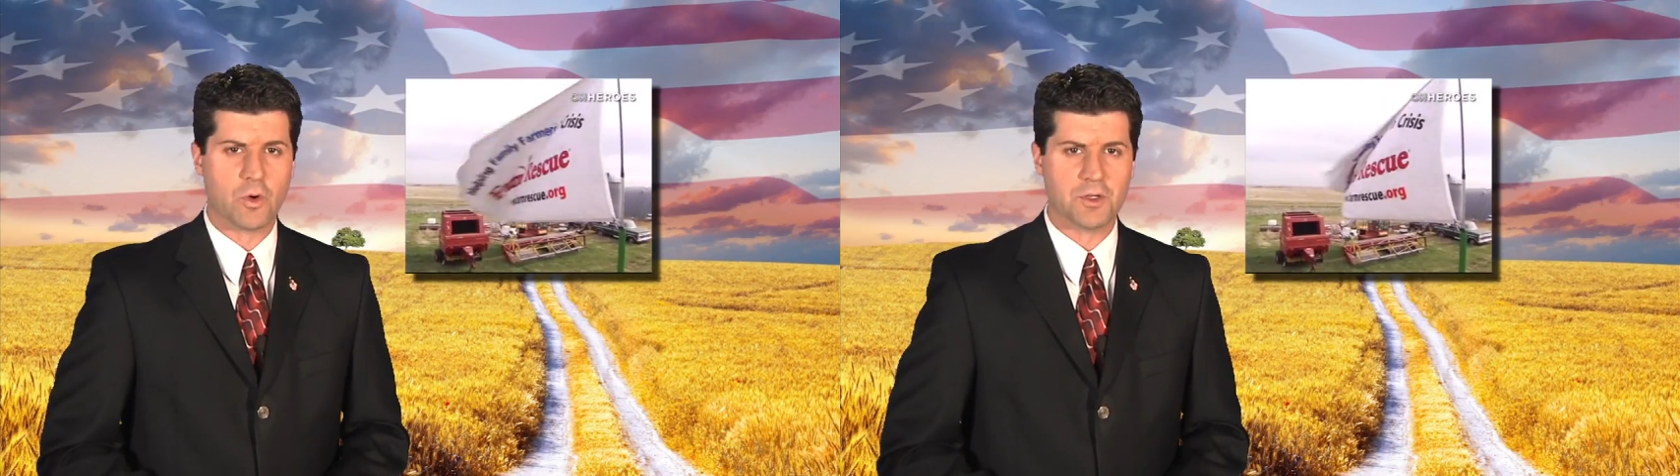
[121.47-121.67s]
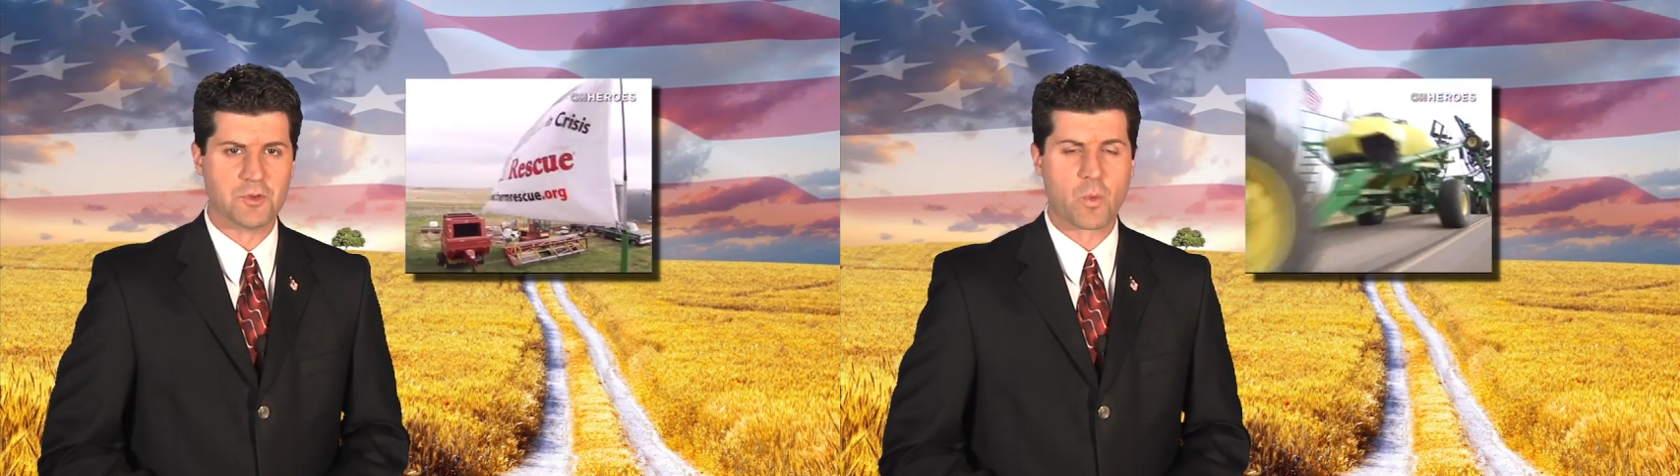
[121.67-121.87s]

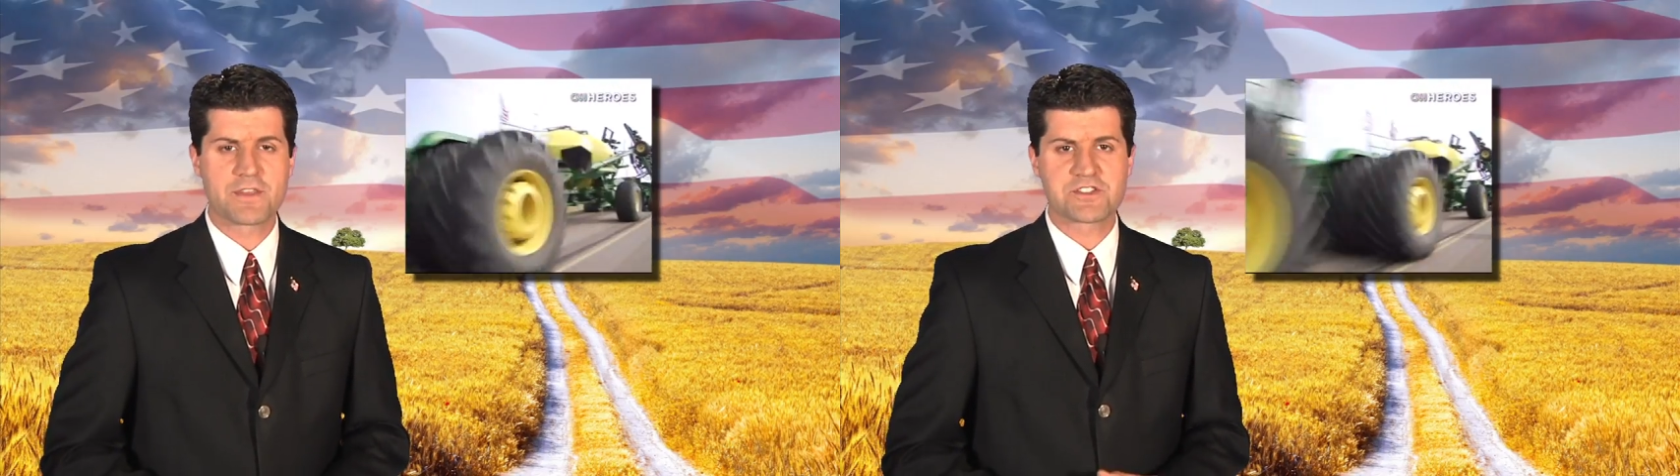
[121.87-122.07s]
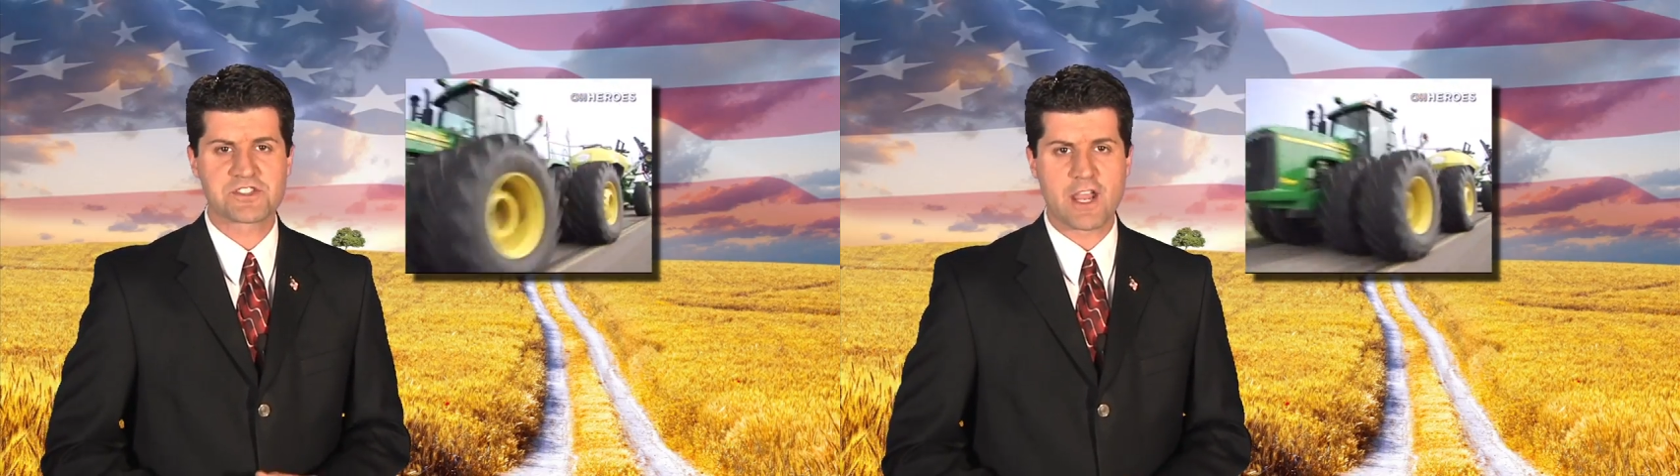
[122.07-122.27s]
world
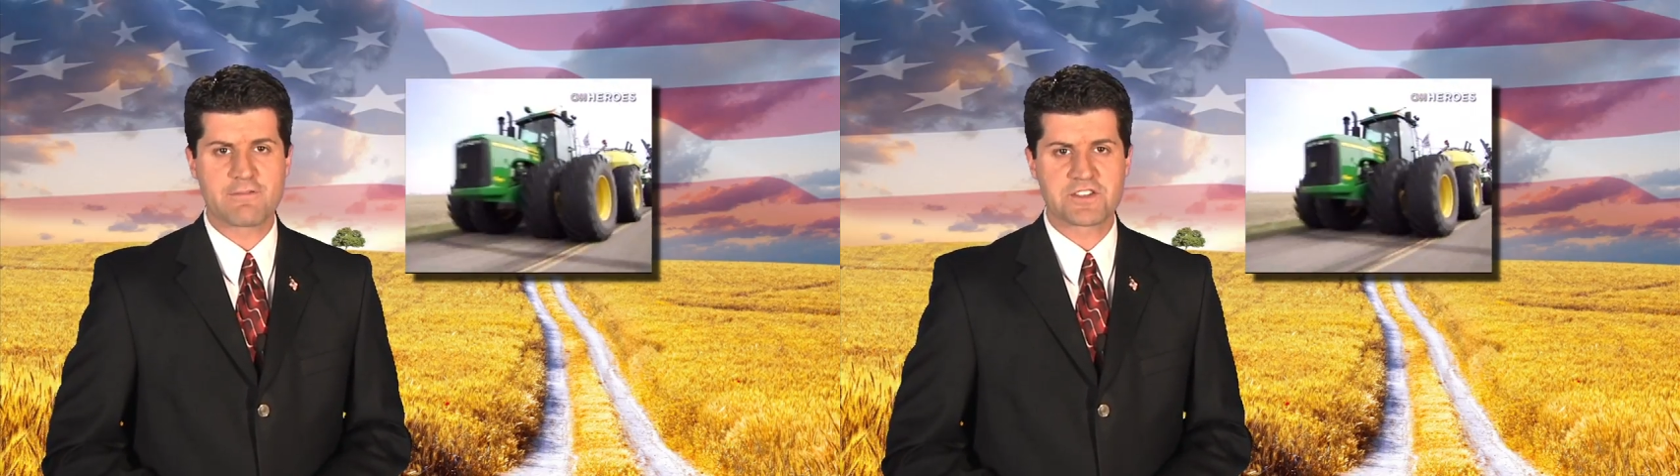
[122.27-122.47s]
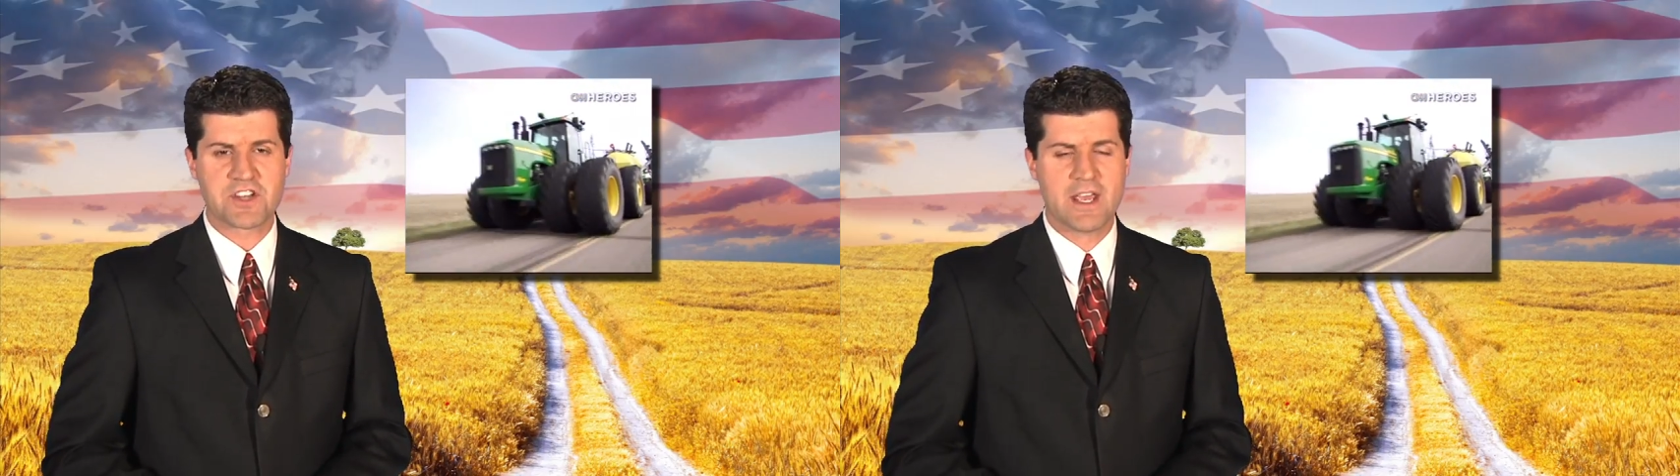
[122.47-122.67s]
with the
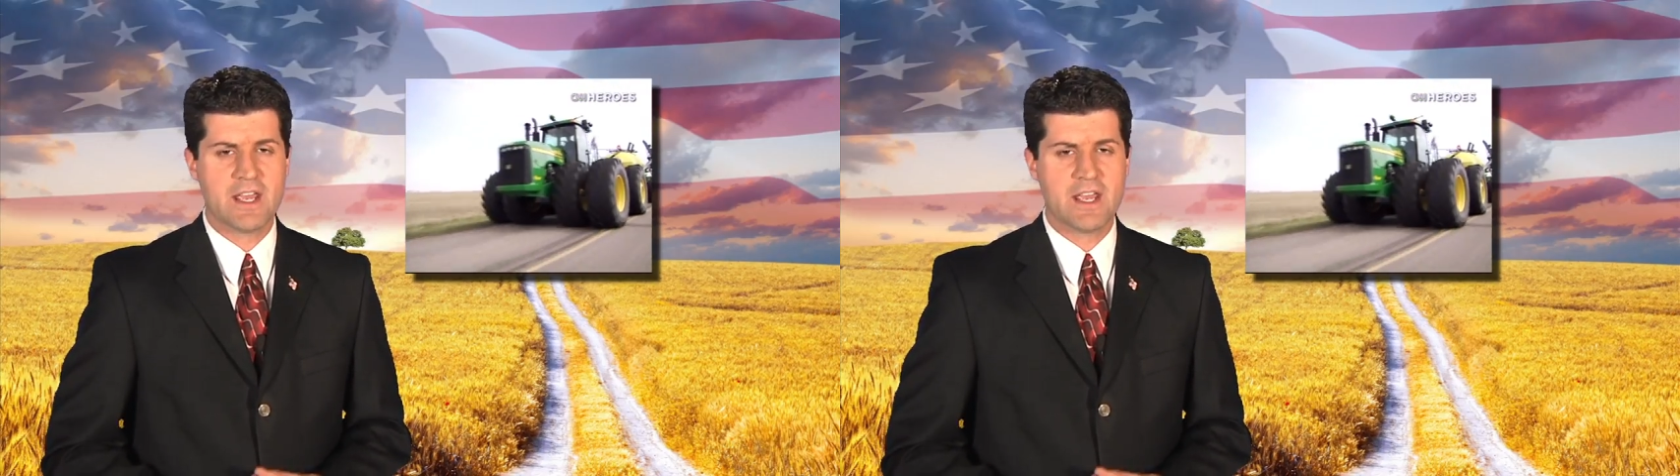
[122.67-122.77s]
safest